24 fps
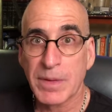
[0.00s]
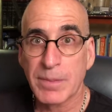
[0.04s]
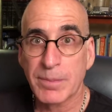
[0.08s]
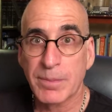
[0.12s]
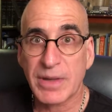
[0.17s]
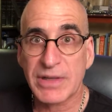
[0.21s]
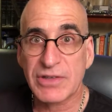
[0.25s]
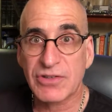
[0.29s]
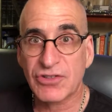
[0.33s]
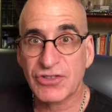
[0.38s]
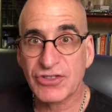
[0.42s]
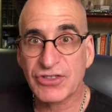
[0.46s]

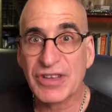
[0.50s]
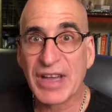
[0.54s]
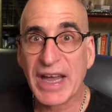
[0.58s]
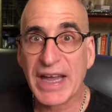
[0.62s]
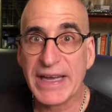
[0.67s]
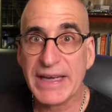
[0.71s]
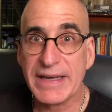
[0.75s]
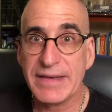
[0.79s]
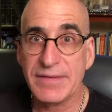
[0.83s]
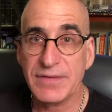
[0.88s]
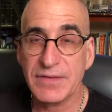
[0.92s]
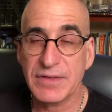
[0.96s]
but
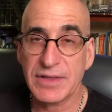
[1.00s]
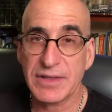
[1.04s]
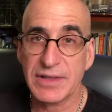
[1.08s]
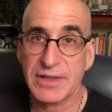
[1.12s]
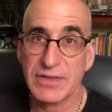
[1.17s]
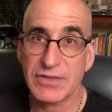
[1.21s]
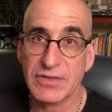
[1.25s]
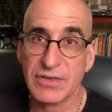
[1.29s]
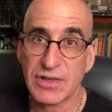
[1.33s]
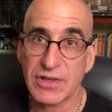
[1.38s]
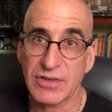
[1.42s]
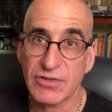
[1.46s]
saved
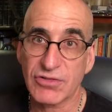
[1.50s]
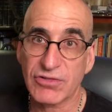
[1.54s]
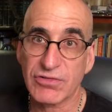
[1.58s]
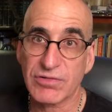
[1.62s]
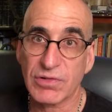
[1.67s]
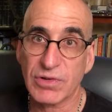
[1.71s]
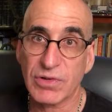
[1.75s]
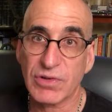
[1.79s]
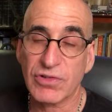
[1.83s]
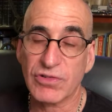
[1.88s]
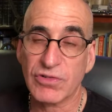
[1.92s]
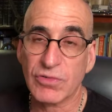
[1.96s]
is
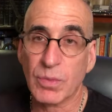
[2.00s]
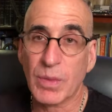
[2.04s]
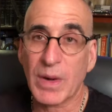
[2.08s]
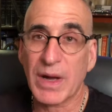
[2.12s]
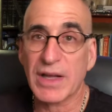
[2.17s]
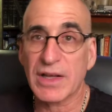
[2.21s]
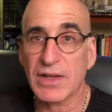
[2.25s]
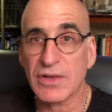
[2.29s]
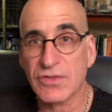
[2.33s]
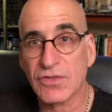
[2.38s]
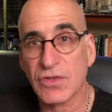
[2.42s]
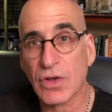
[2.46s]
construed as
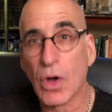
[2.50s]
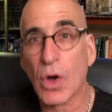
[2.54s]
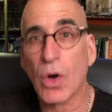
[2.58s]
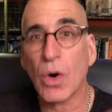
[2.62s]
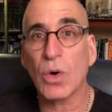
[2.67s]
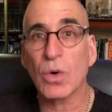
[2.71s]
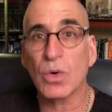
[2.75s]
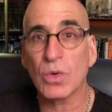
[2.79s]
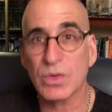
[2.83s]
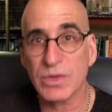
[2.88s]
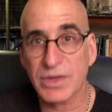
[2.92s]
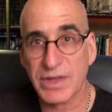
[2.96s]
well as
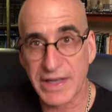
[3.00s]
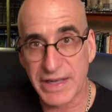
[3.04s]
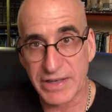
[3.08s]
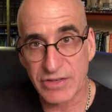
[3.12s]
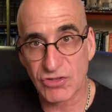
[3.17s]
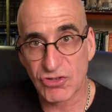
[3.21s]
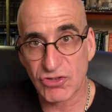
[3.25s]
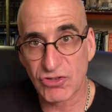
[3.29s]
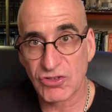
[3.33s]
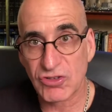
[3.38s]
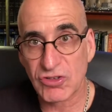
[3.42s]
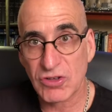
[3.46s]

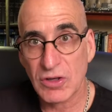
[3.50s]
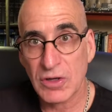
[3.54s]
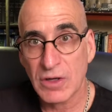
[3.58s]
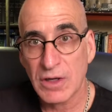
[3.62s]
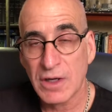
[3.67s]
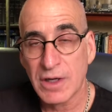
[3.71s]
wholeness.